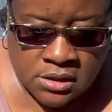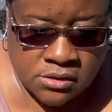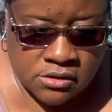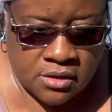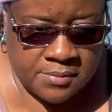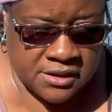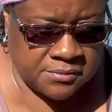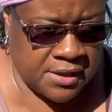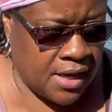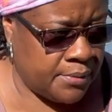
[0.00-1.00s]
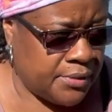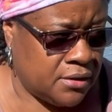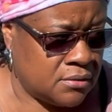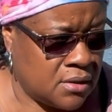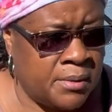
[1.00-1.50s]
So that makes me happy.
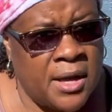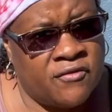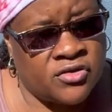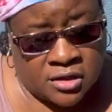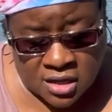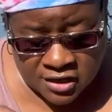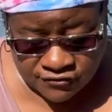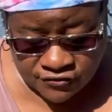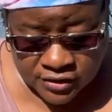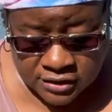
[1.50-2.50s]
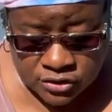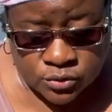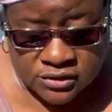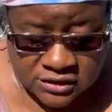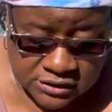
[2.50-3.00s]
I'm having a lot of fun
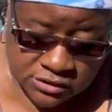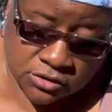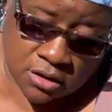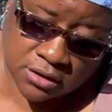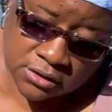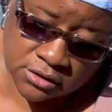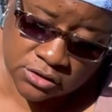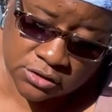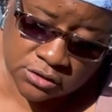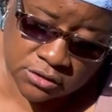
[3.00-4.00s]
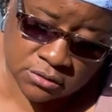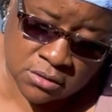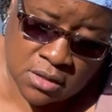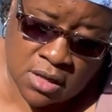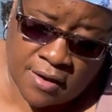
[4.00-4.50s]
doing seed starting this year.
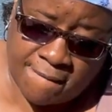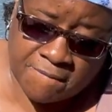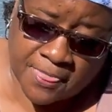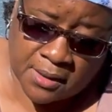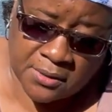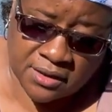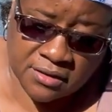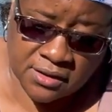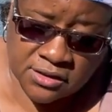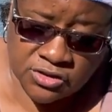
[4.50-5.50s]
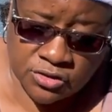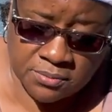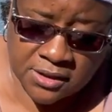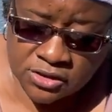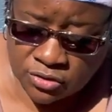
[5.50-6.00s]
I'm not thinking too
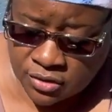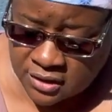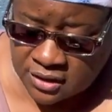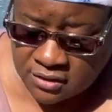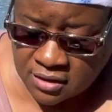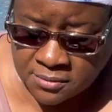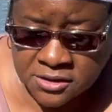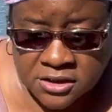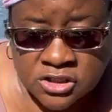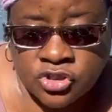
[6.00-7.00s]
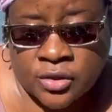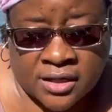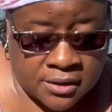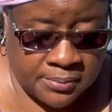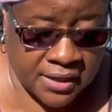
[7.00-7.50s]
much on it. I'm just trying
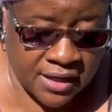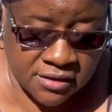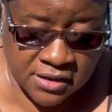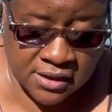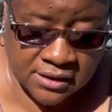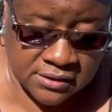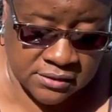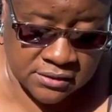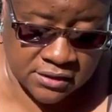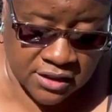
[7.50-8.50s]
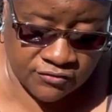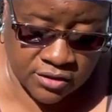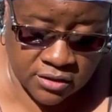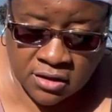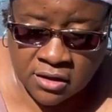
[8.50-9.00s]
to plant things, give it
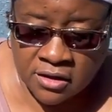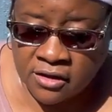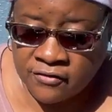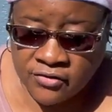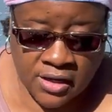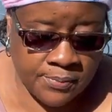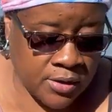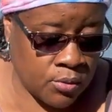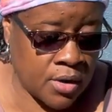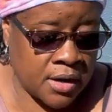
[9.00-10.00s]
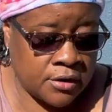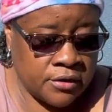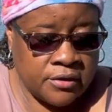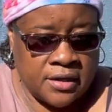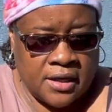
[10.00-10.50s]
love, keep it
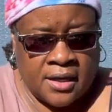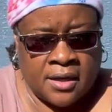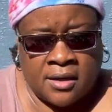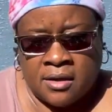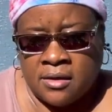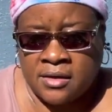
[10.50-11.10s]
watered, and